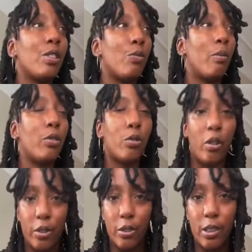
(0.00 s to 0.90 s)
was a woman who
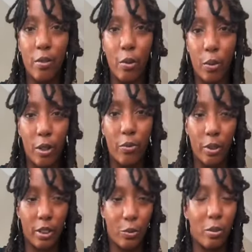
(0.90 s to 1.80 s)
called herself a
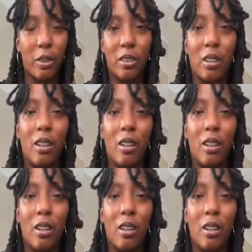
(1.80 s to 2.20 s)
well-fucked woman.